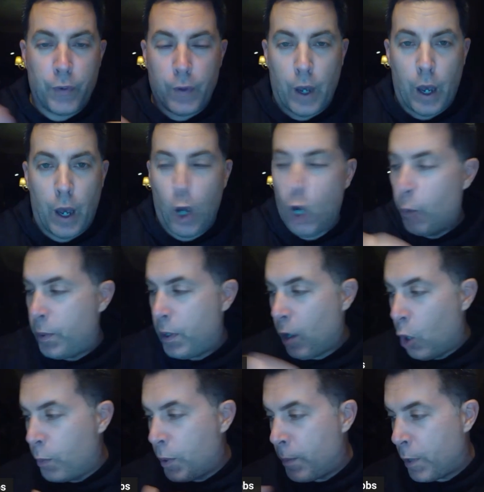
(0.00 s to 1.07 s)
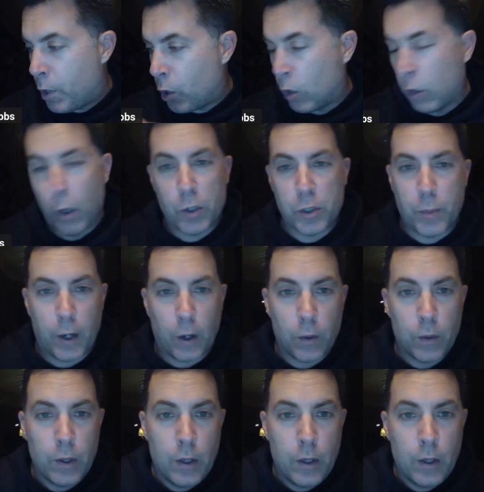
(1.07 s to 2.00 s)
uh, open open middle close middle.